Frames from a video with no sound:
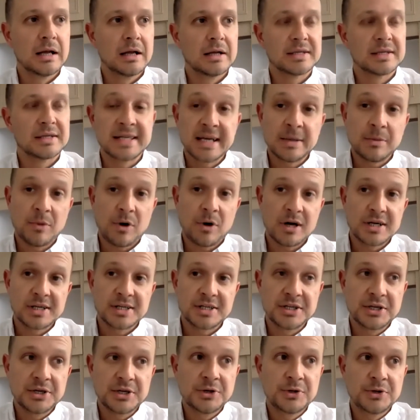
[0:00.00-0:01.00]

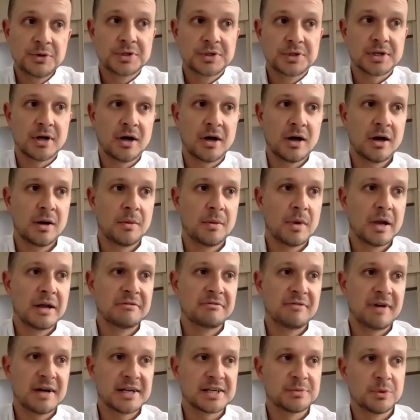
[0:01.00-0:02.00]
CMIs use
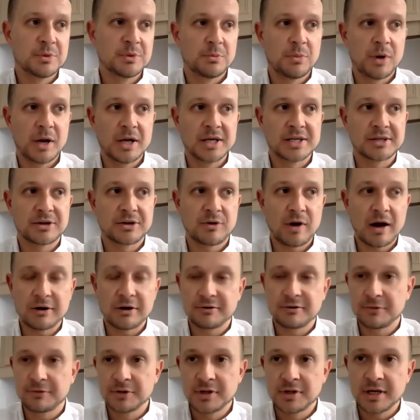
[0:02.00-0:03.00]
investment-based
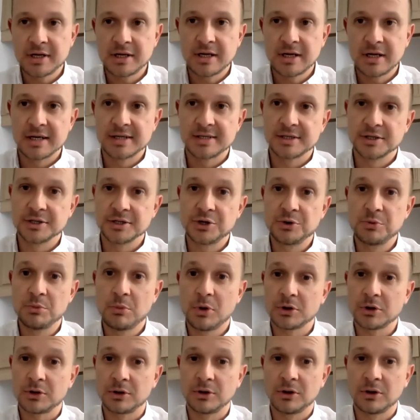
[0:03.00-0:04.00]
crowdfunding as a new
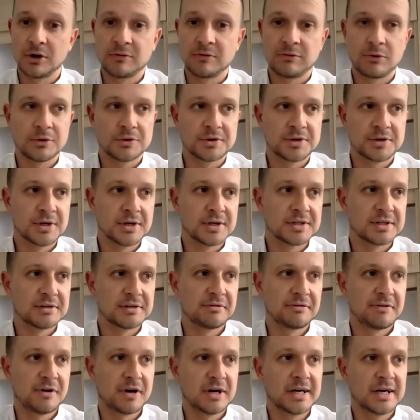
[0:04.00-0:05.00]
model of
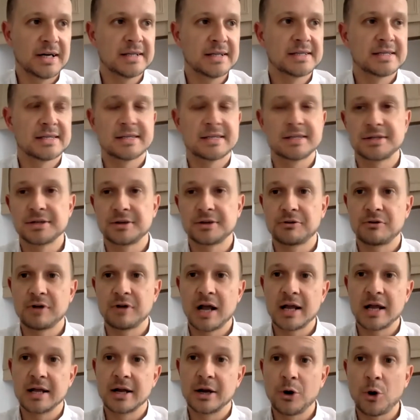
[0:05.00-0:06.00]
alternative finance to
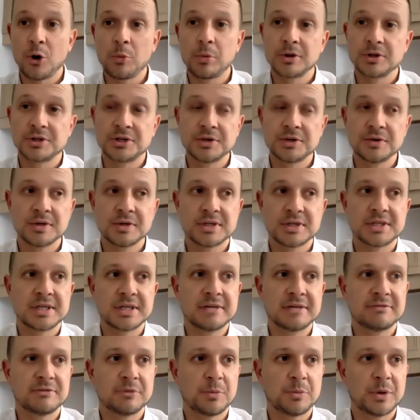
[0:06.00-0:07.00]
create an
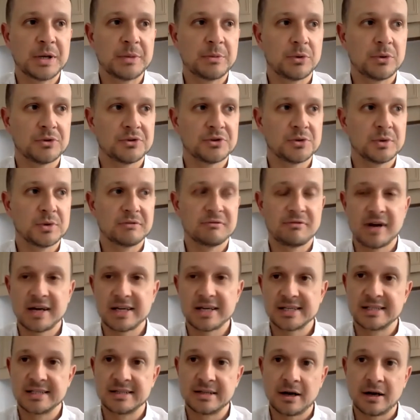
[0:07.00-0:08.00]
opportunity for people to
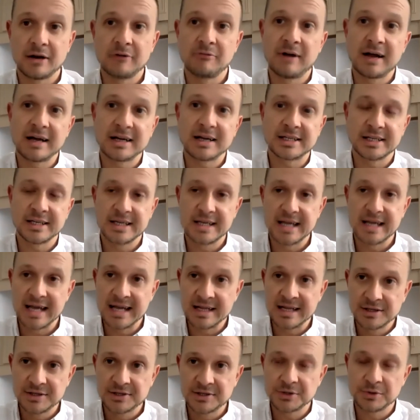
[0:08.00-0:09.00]
invest directly
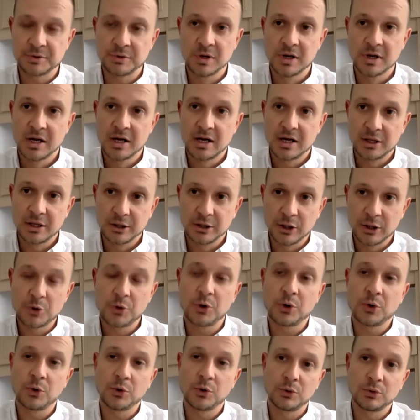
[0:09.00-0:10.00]
into
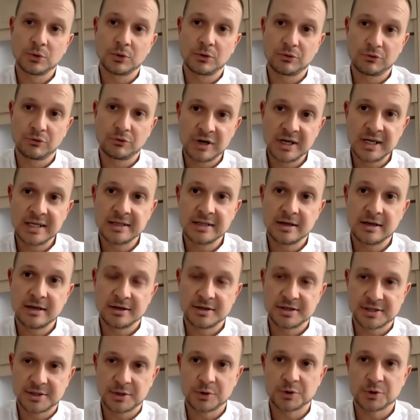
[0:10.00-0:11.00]
local green
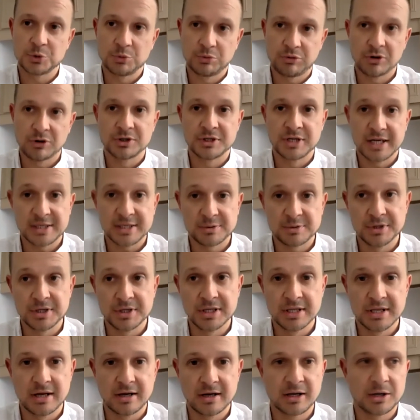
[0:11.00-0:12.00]
and social projects
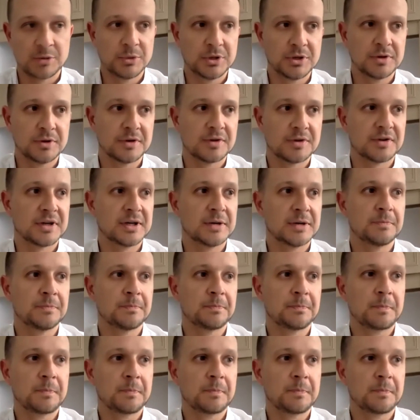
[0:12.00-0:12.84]
within their community.